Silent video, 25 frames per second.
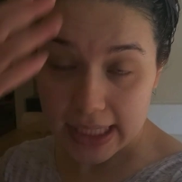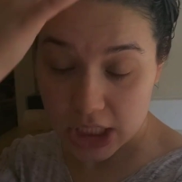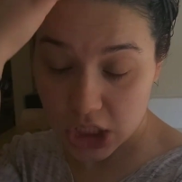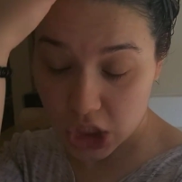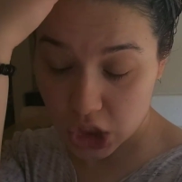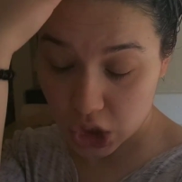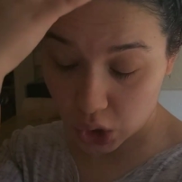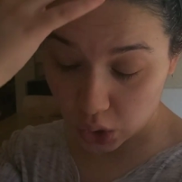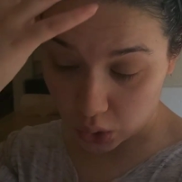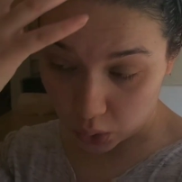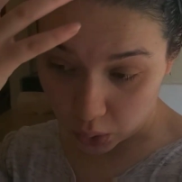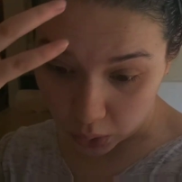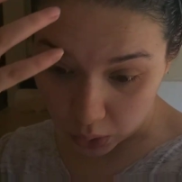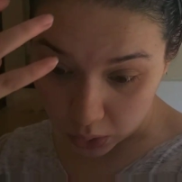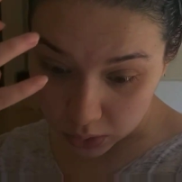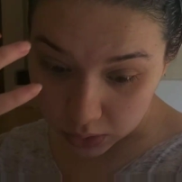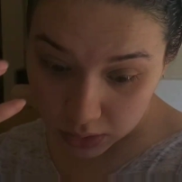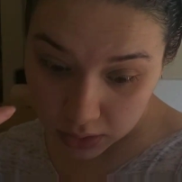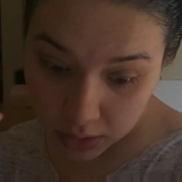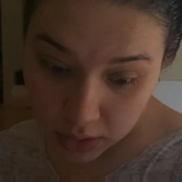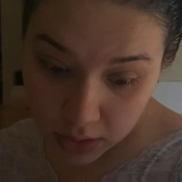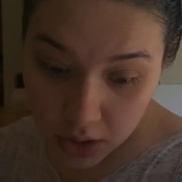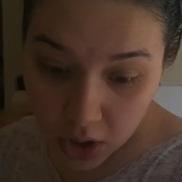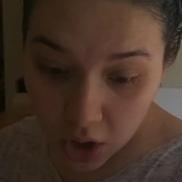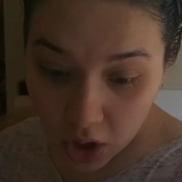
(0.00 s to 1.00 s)

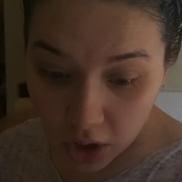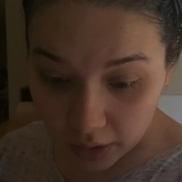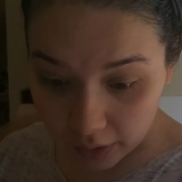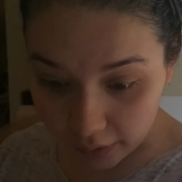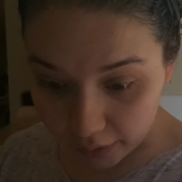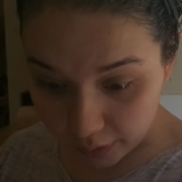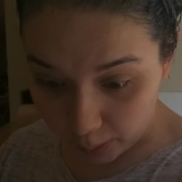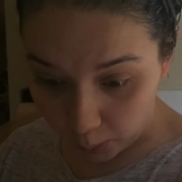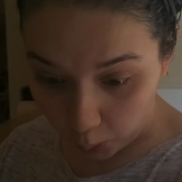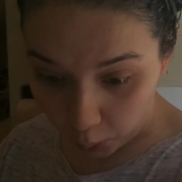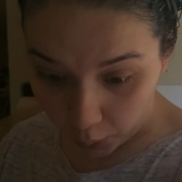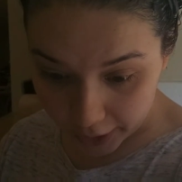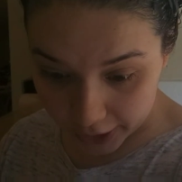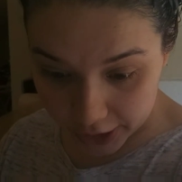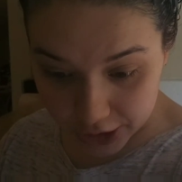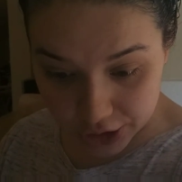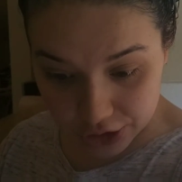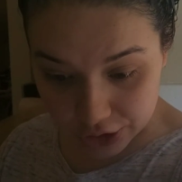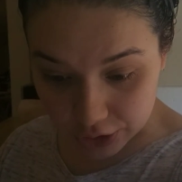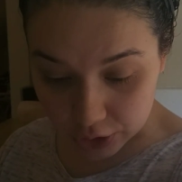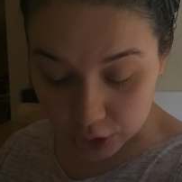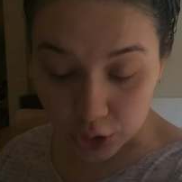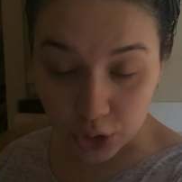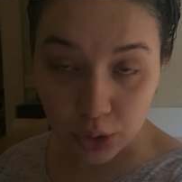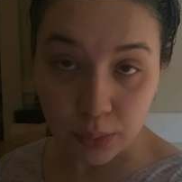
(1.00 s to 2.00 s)
skull of
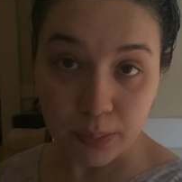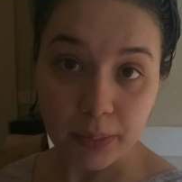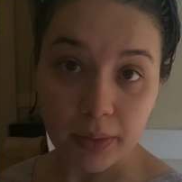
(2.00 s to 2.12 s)
moisture,